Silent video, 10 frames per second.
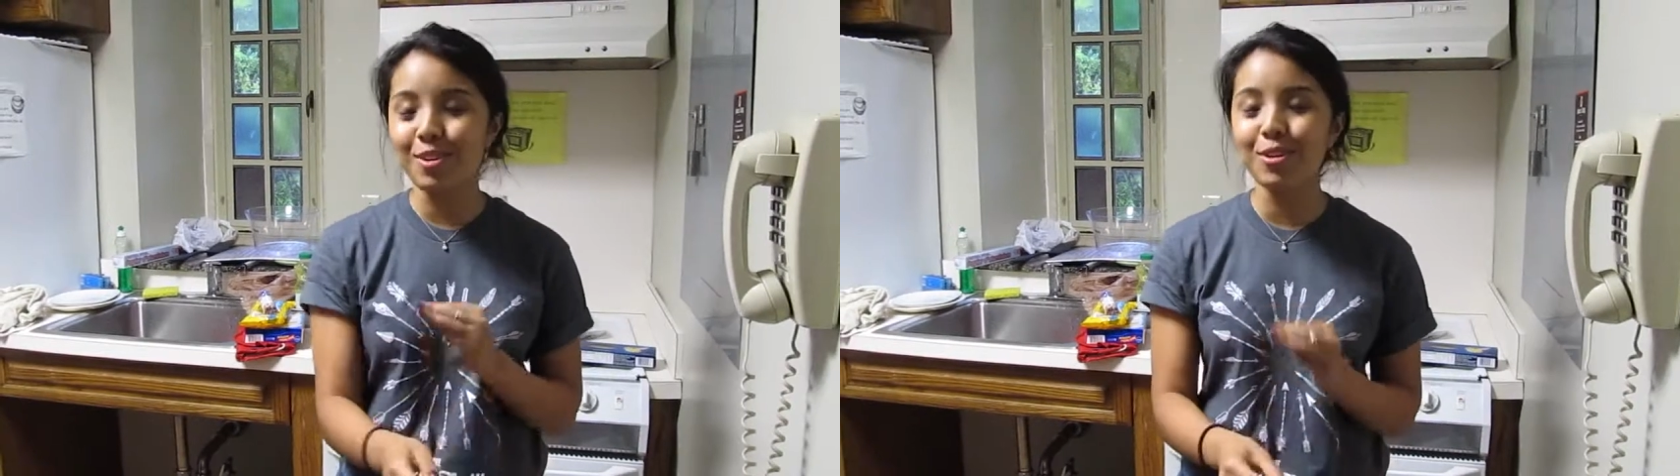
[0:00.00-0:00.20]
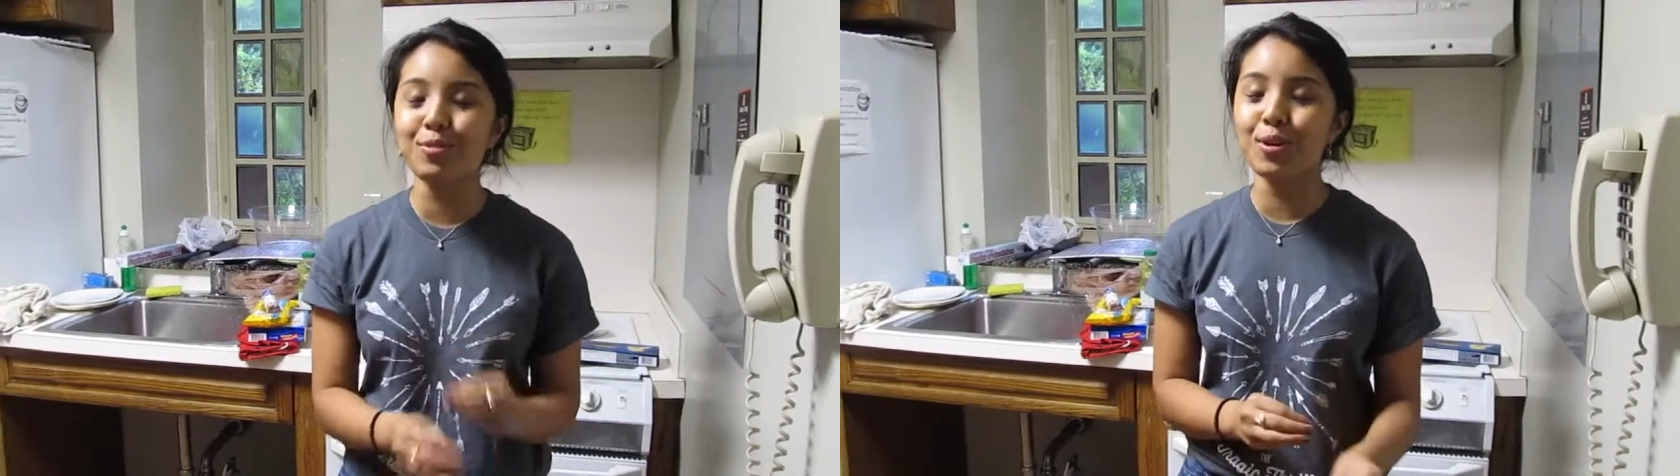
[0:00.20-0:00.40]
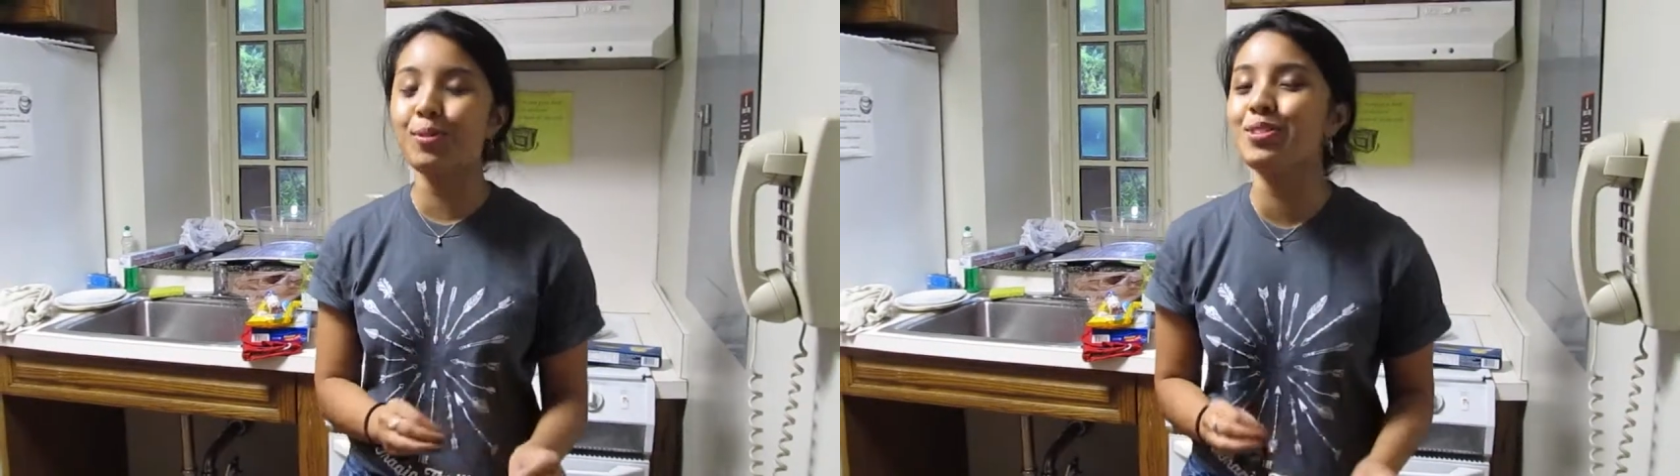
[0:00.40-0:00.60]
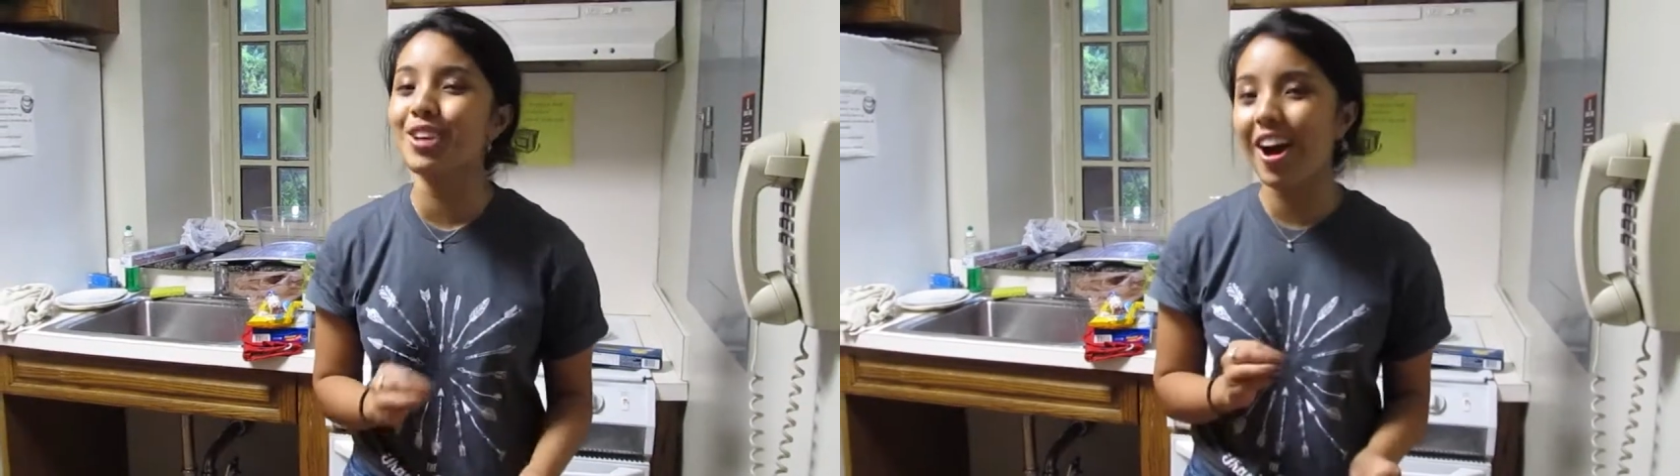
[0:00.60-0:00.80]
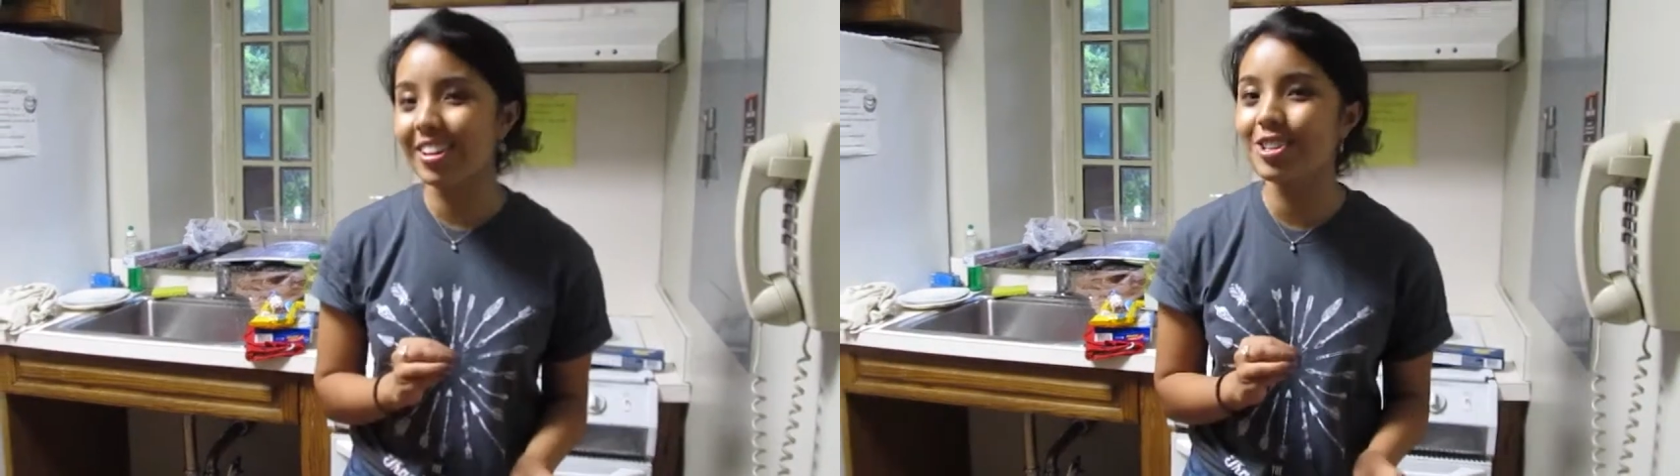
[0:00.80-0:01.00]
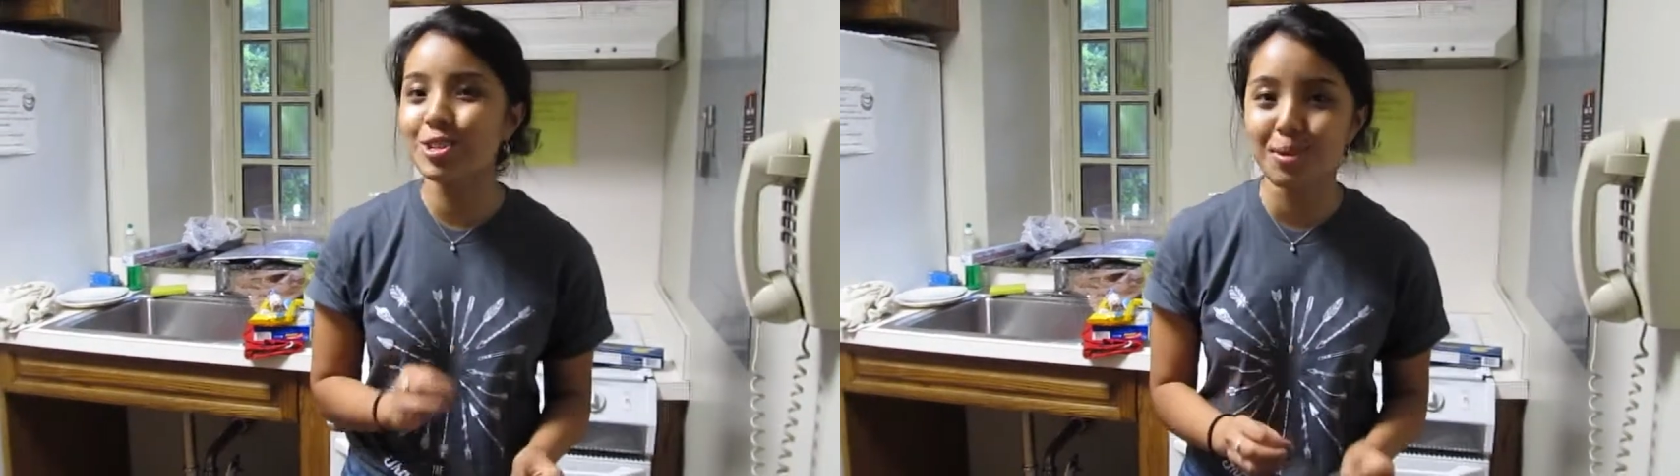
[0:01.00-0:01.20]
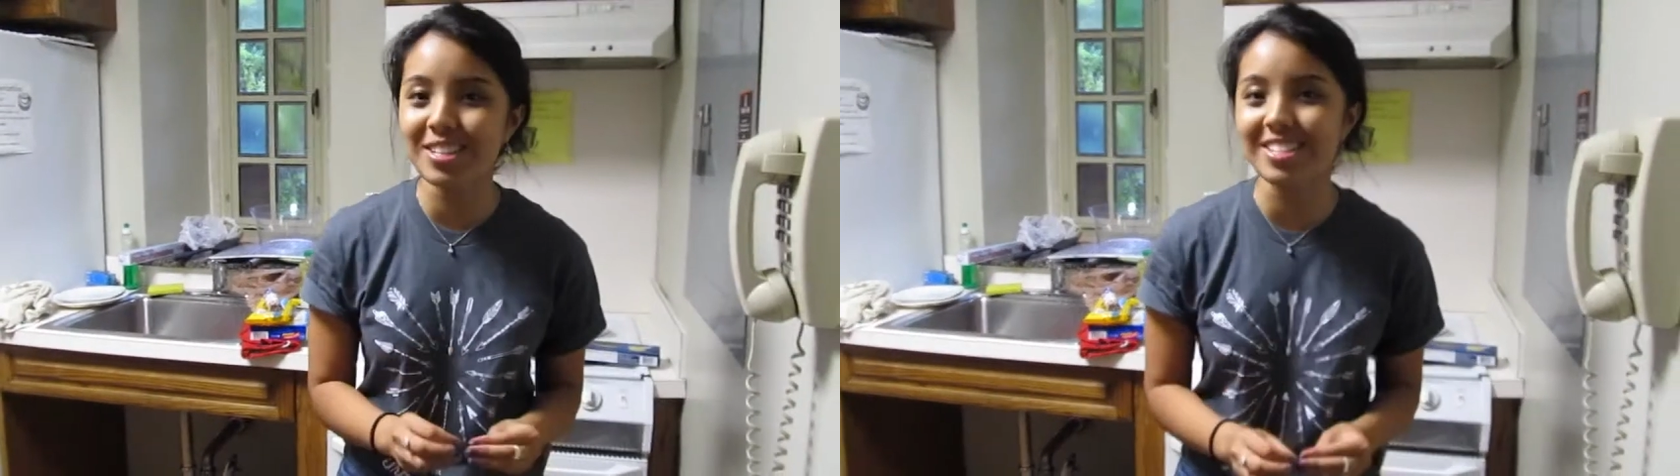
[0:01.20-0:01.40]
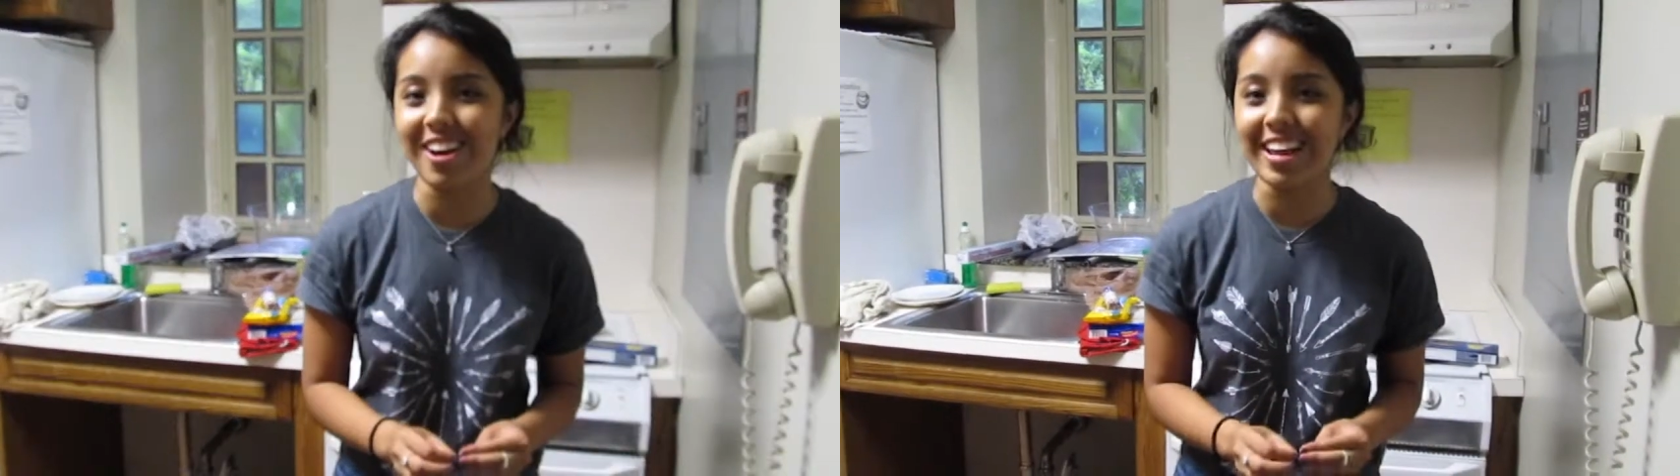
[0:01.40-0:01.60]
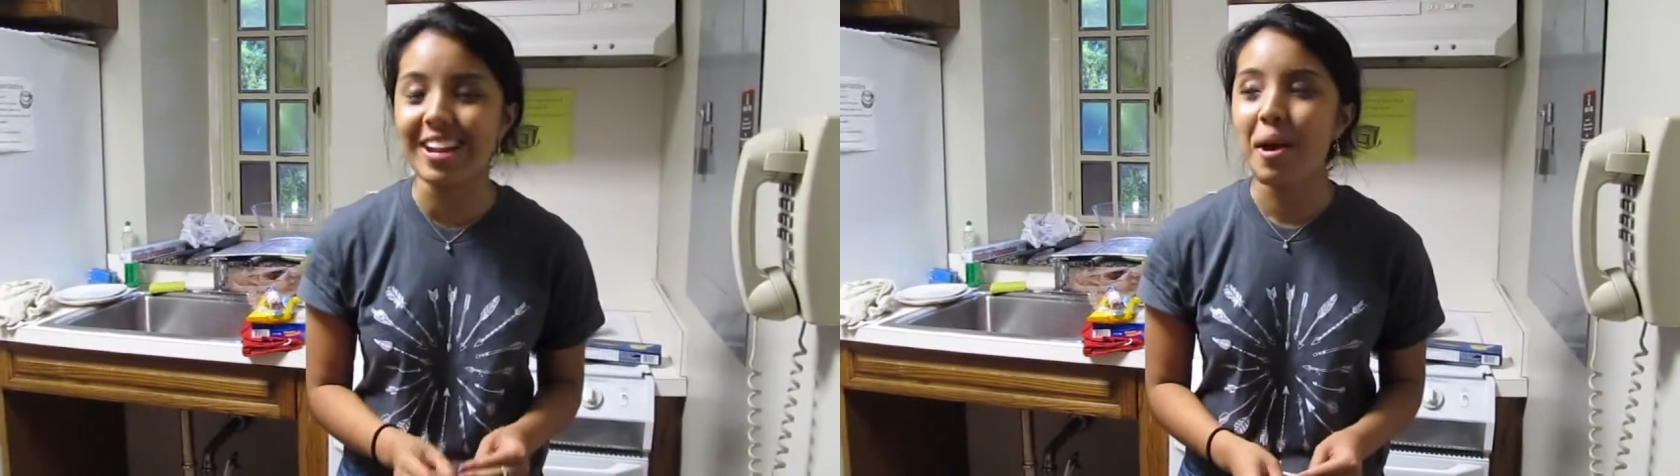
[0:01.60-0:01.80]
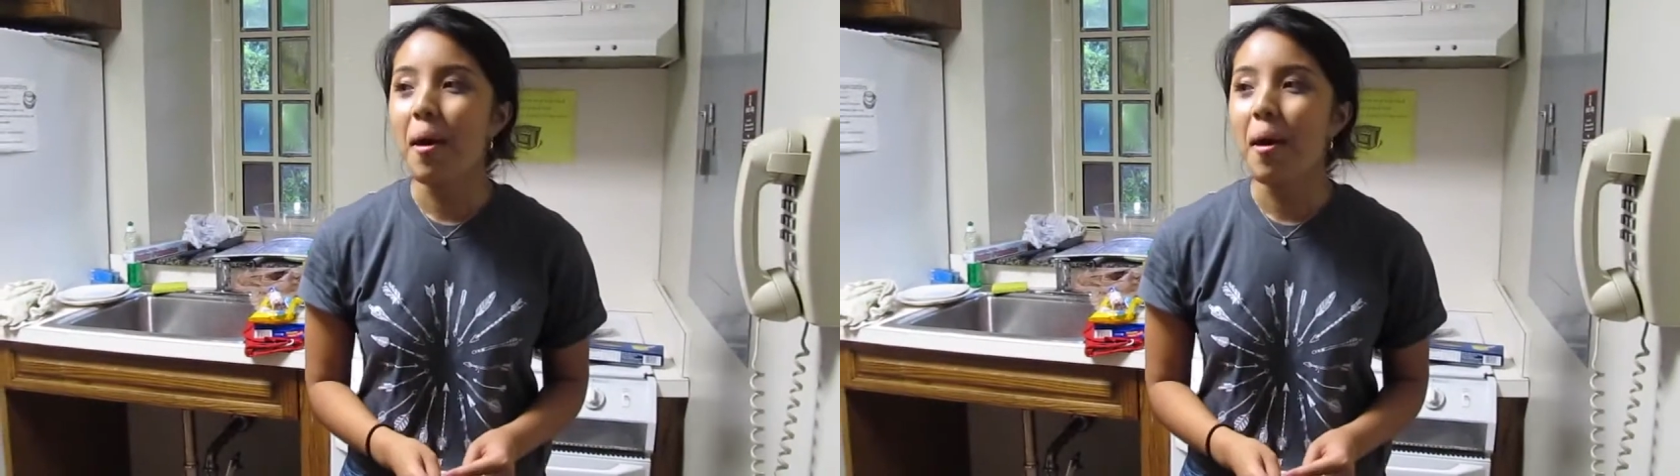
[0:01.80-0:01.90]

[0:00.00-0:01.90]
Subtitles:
old Rhodes College twist on it,